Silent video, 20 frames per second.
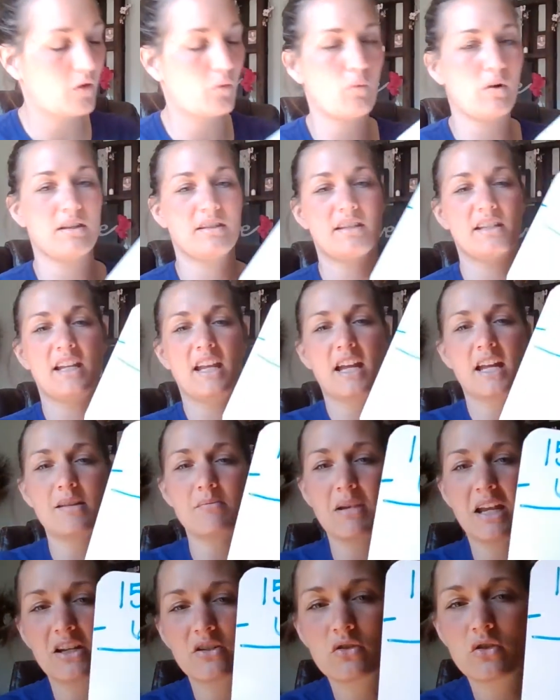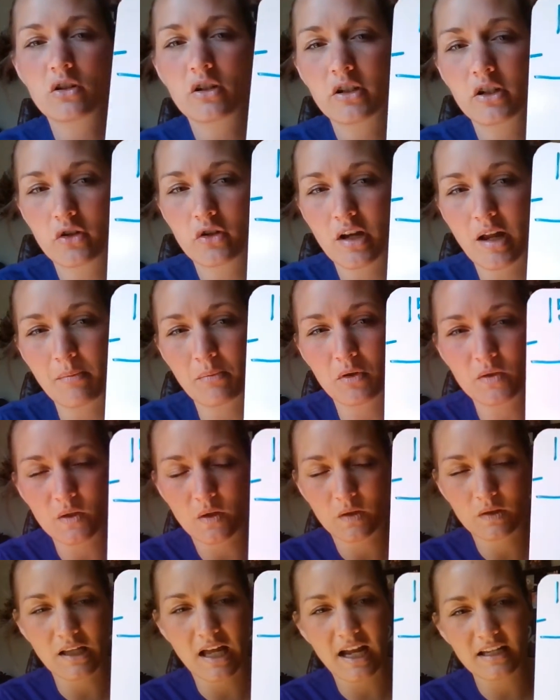Once again, make sure your numbers
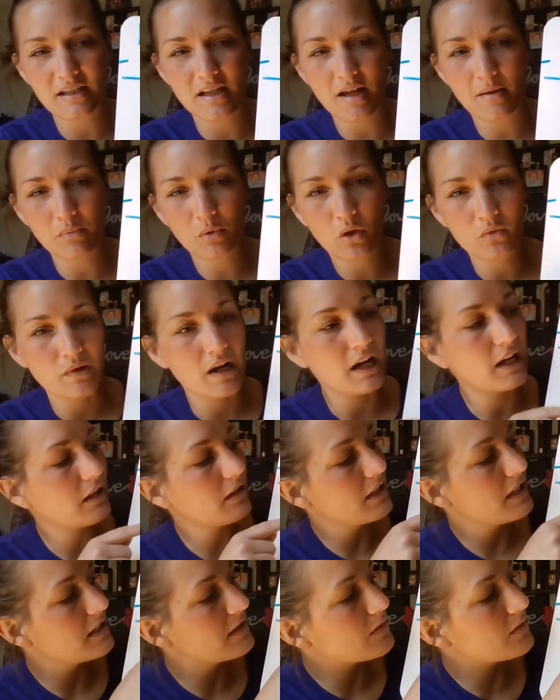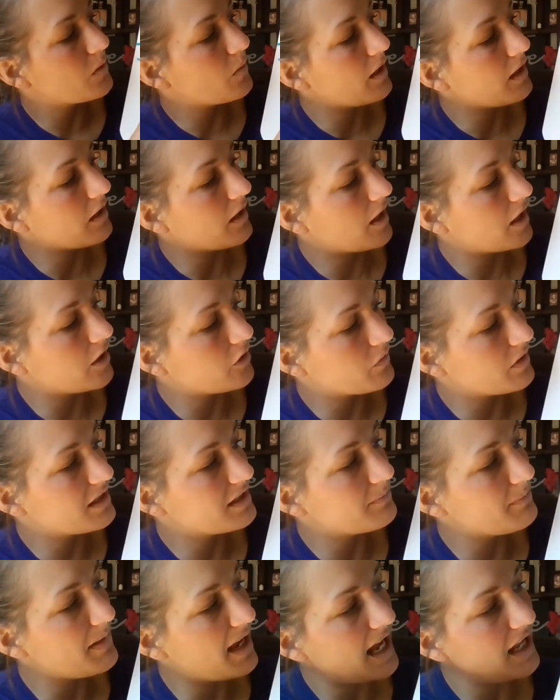are lined up correctly so that
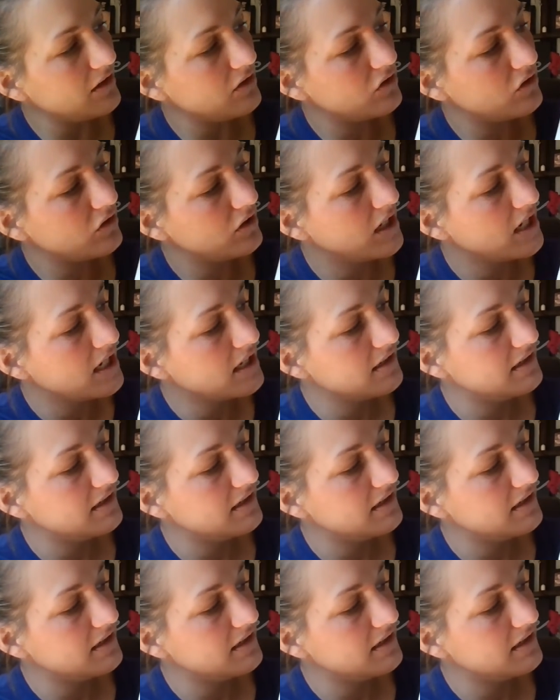hundreds match,